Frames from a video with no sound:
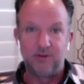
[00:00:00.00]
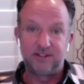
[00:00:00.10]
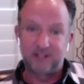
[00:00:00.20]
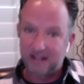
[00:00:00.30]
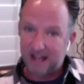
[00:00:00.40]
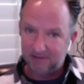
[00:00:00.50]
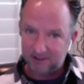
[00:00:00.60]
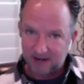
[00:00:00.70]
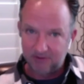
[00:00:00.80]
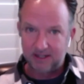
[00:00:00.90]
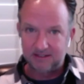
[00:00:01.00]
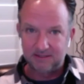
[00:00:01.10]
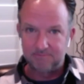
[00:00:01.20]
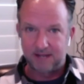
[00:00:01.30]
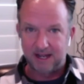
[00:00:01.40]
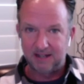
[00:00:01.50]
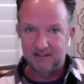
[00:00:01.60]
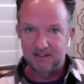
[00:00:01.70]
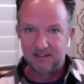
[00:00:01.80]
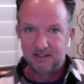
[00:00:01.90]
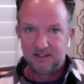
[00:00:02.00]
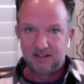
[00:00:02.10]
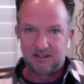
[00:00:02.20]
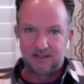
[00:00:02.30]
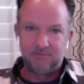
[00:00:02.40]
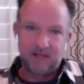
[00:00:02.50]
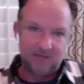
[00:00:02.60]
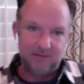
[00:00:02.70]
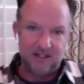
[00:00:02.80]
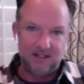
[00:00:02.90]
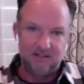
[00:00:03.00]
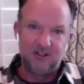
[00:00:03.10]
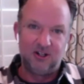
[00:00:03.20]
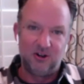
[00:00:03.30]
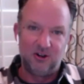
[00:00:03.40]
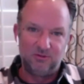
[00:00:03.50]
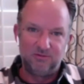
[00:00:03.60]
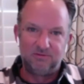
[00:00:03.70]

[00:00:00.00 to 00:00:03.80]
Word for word: That's going to have a direct impact on maybe you know